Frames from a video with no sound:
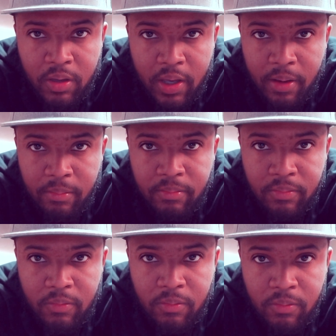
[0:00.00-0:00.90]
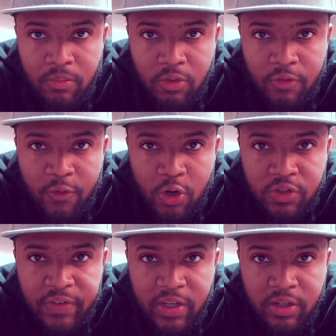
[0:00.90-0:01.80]
Yep. The
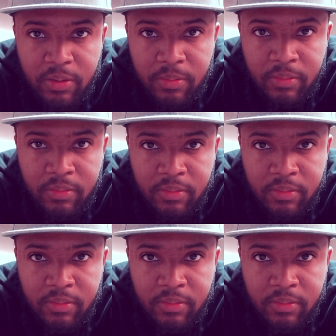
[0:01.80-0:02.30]
first victim.